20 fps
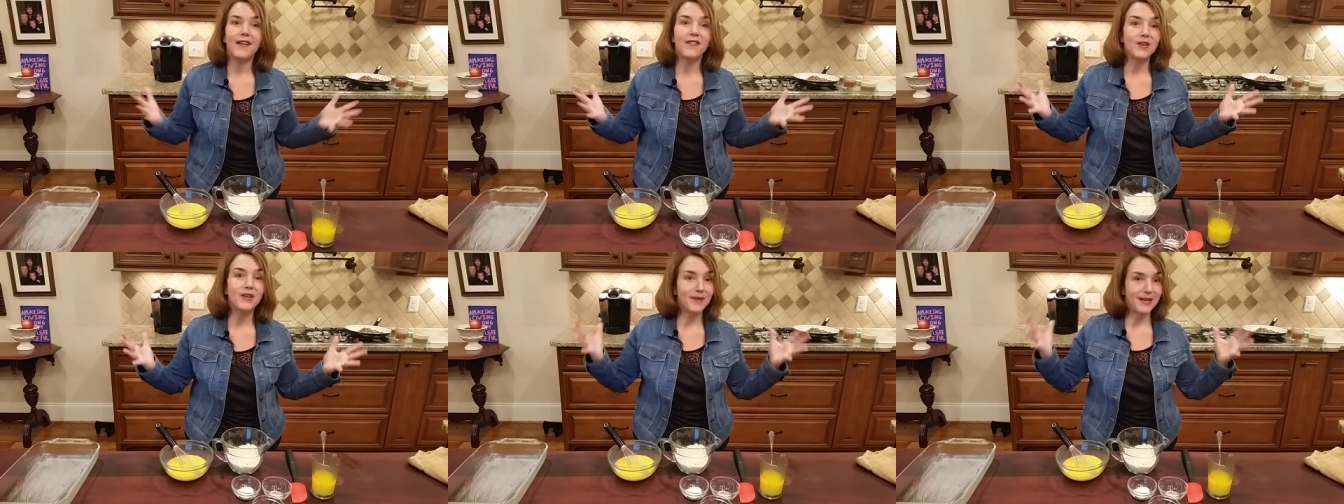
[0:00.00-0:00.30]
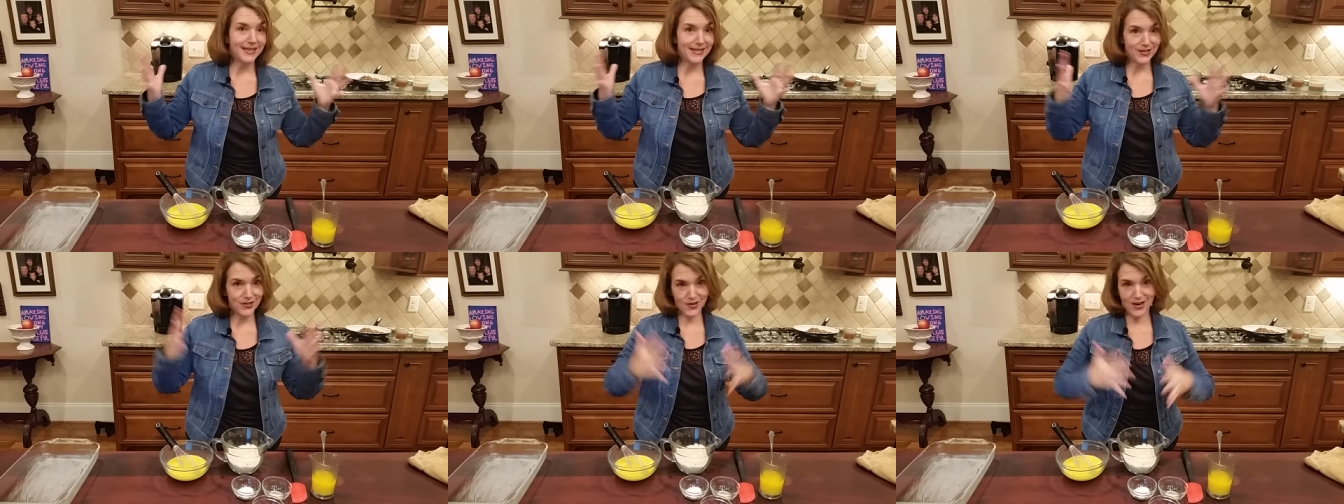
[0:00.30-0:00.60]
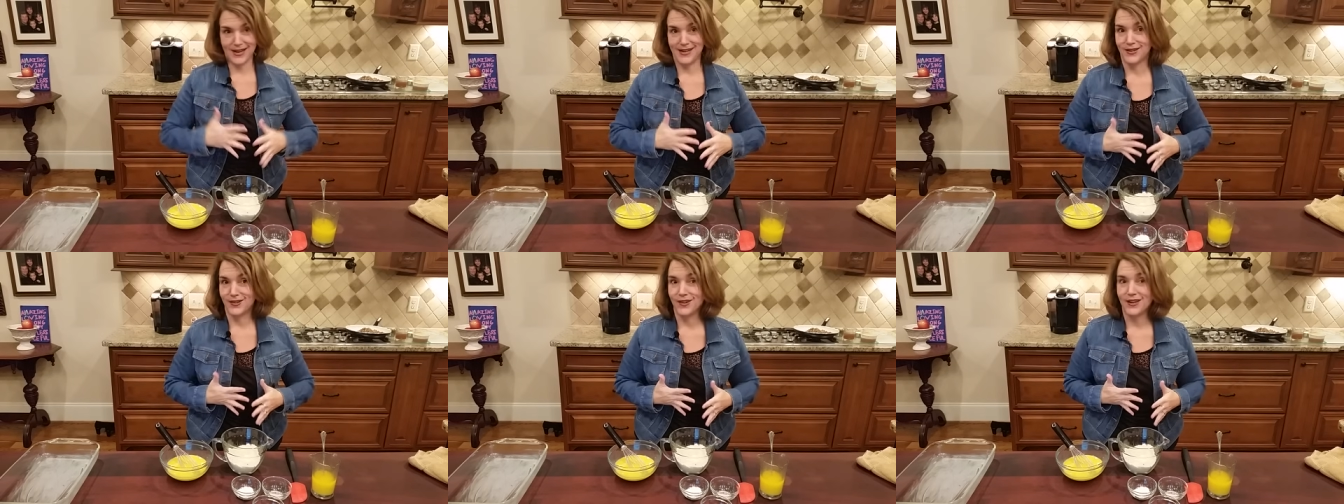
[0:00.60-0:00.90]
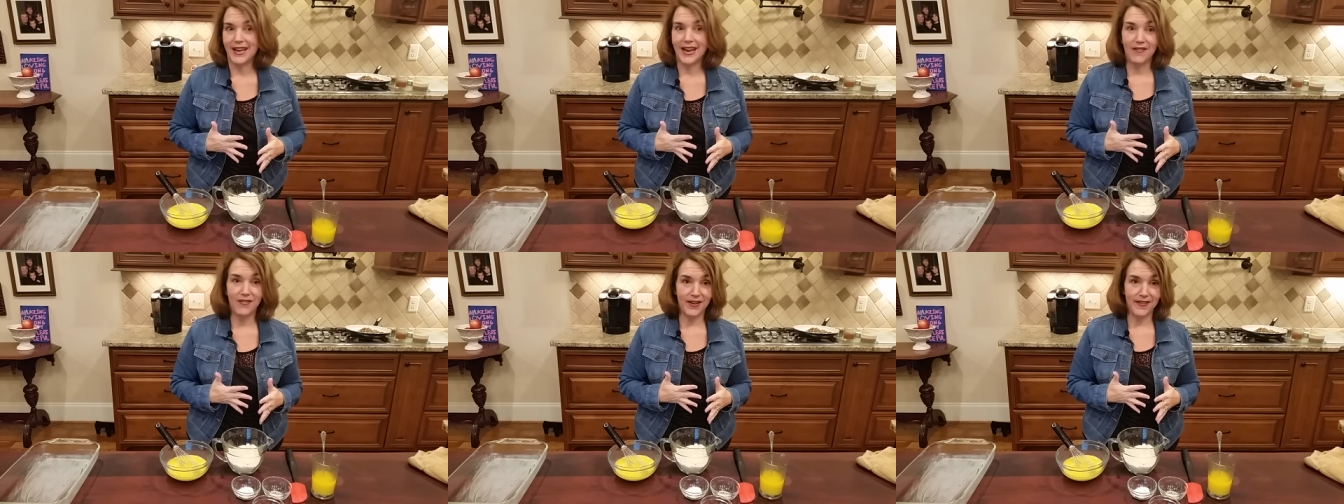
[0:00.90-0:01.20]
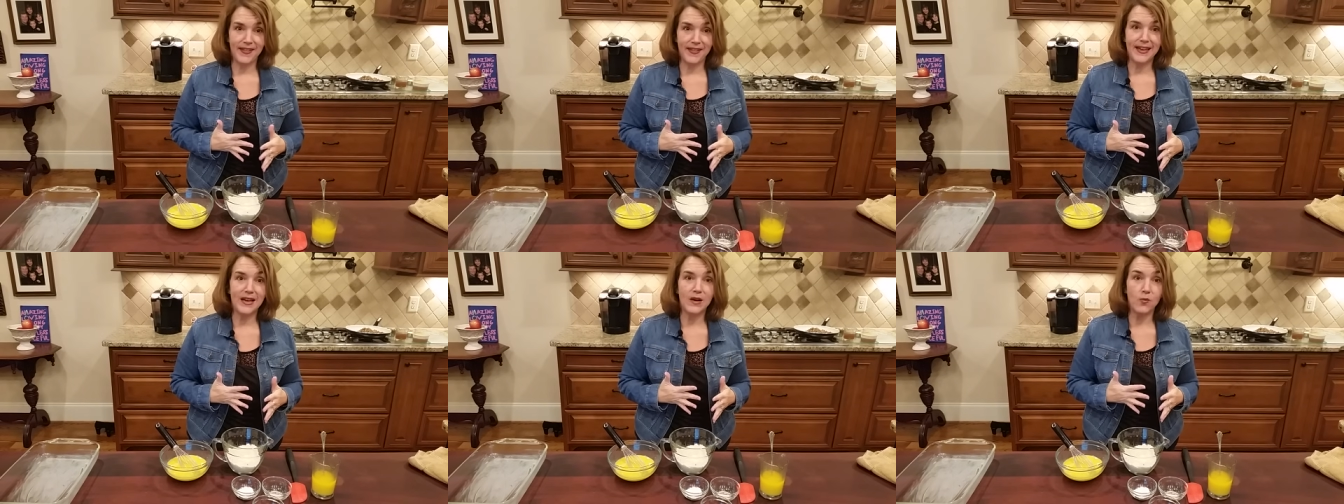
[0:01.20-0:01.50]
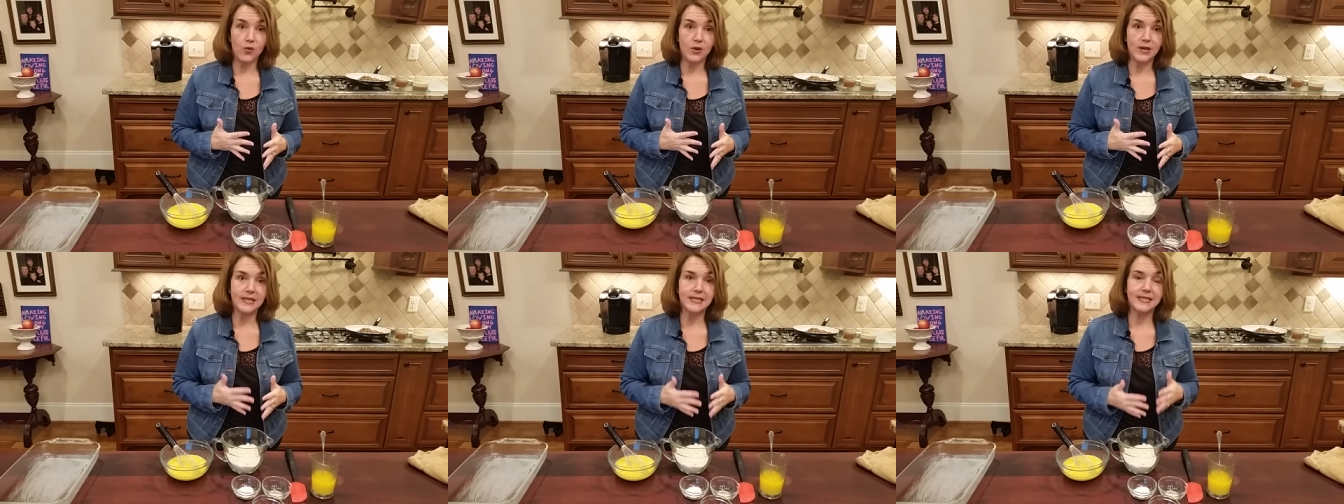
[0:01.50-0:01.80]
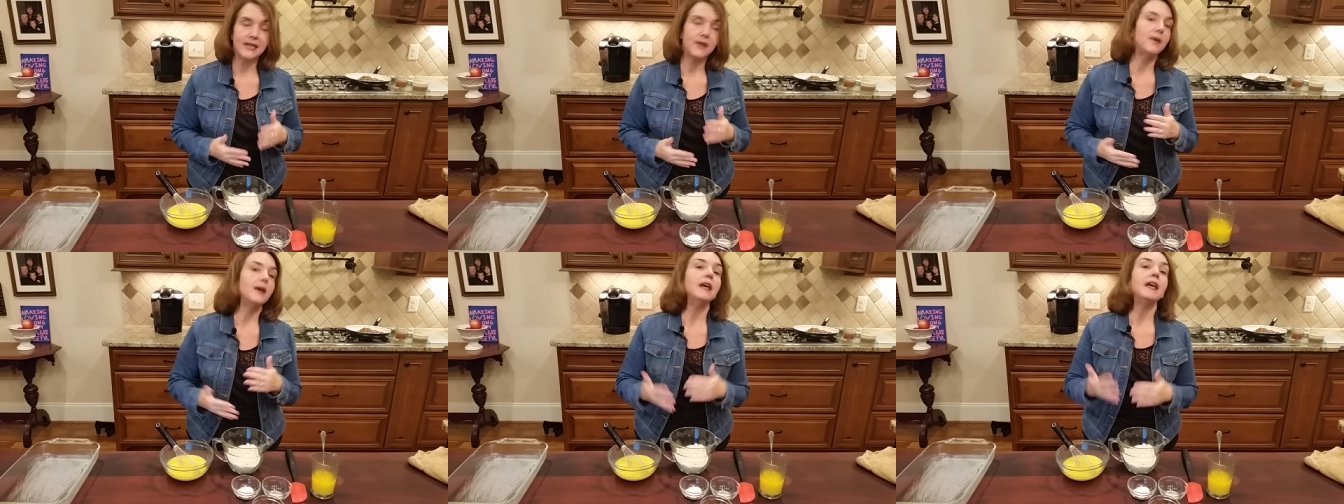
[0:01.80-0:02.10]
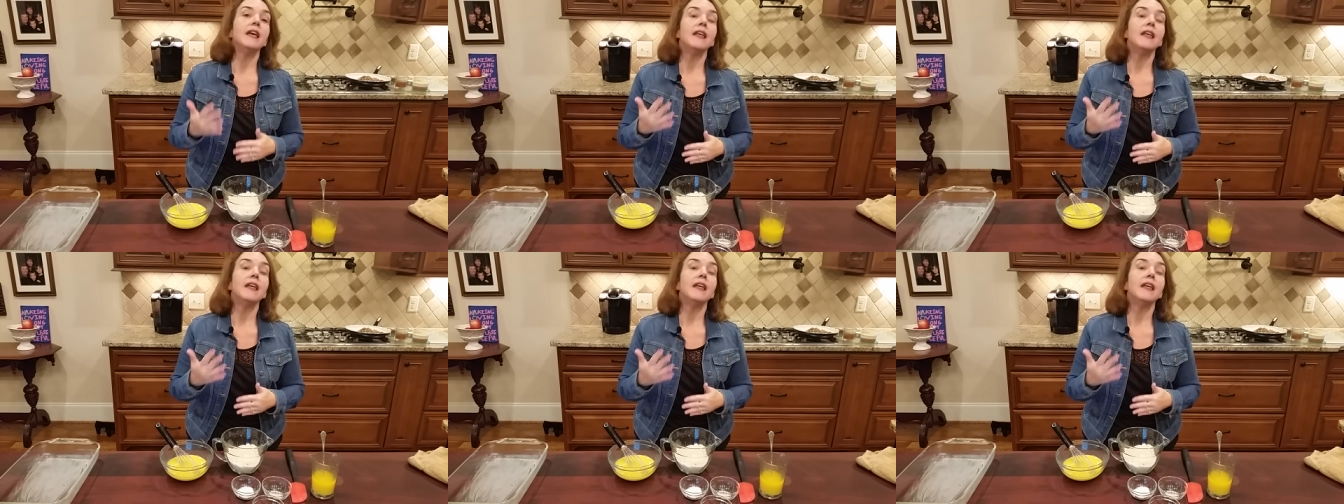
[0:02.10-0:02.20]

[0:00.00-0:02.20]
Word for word: everybody's trying to cook everything at once. So